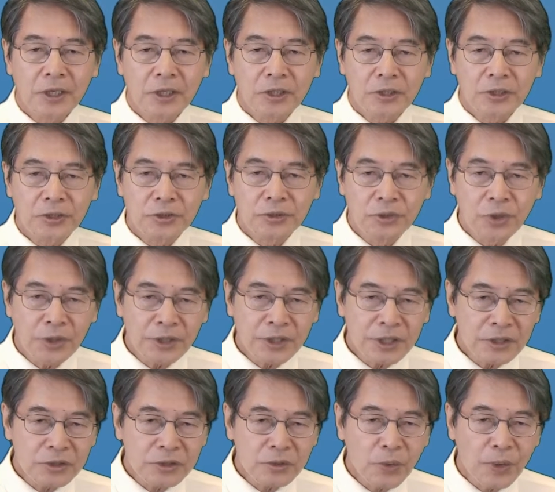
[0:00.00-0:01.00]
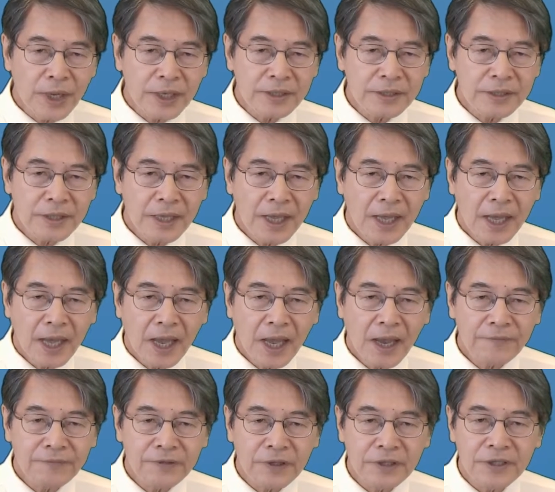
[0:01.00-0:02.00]
You don't need to wait
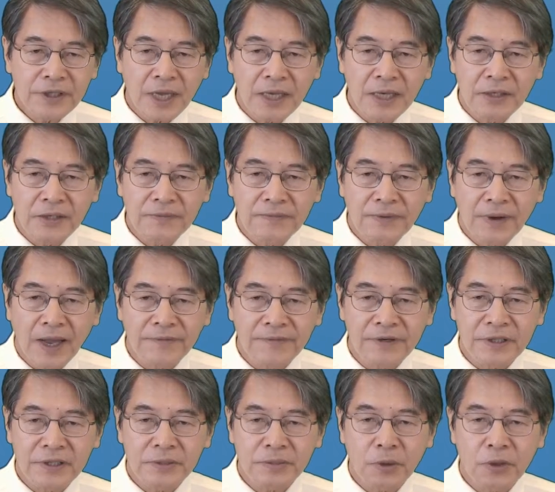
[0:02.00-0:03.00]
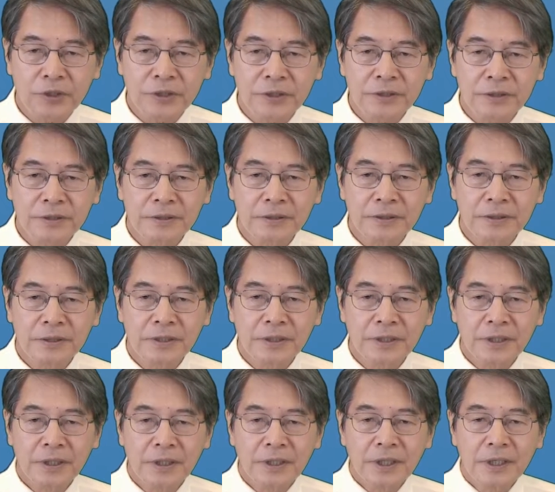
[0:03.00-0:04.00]
after the end of HIFU exposure.
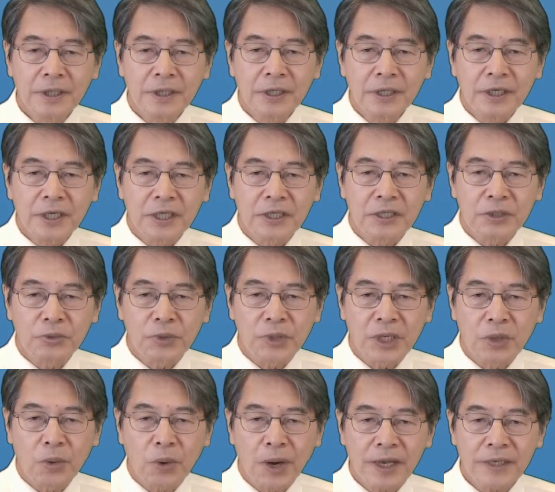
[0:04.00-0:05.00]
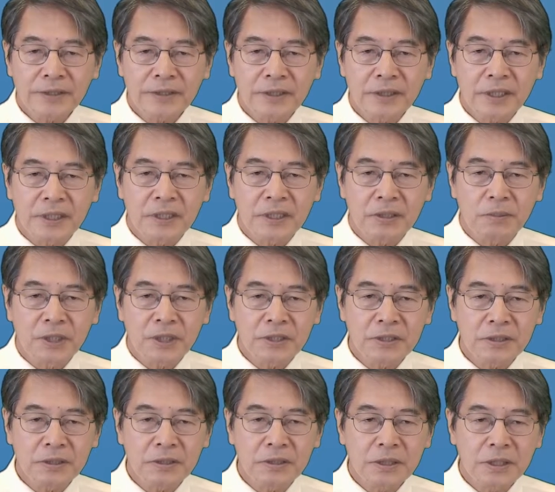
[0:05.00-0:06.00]
It requires an
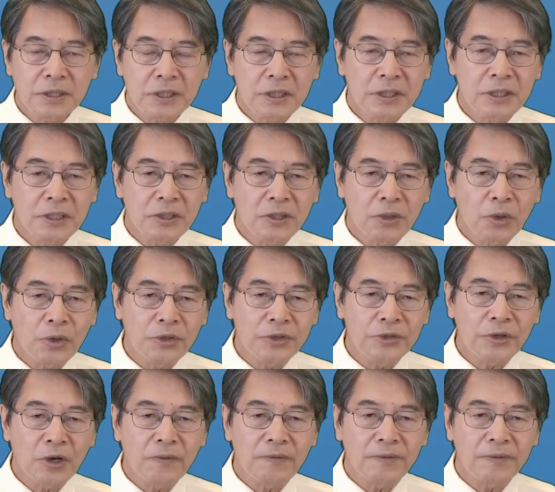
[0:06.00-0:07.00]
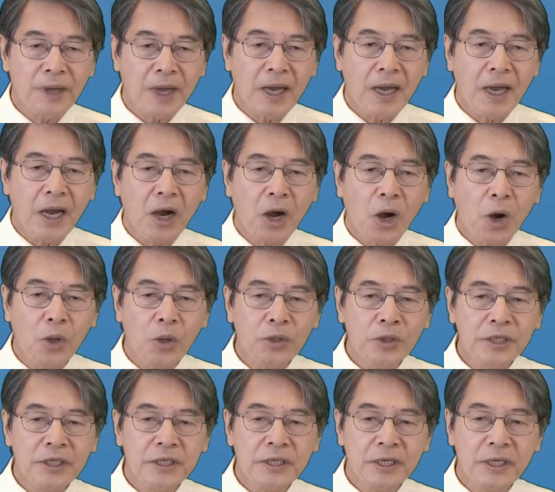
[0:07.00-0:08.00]
intermission in the order of
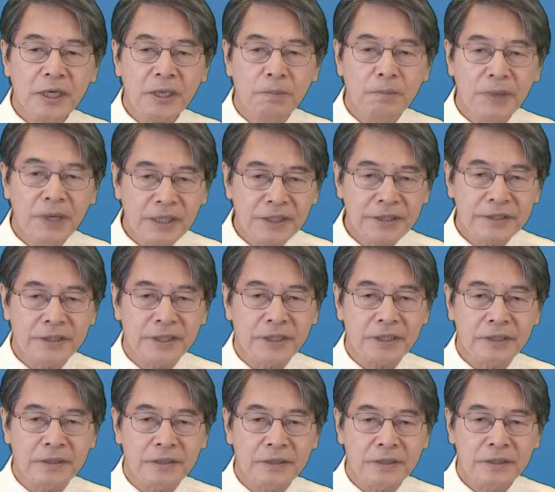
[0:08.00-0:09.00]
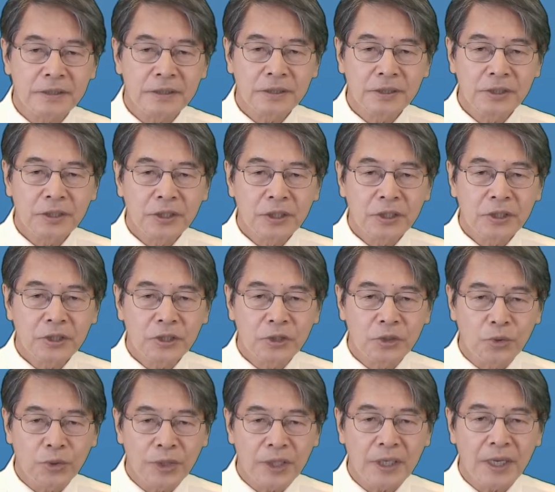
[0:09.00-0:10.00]
only a millisecond
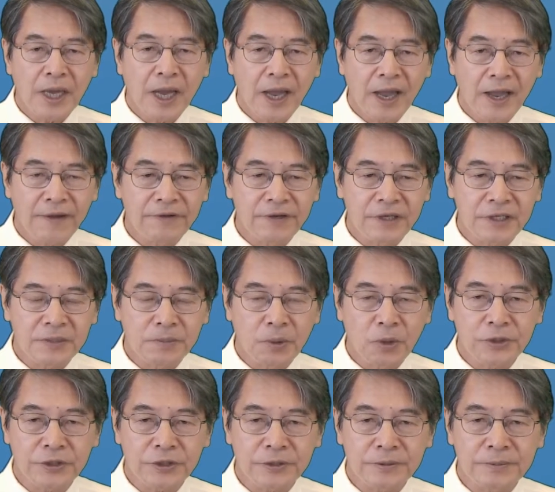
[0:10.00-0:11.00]
during HIFU exposure.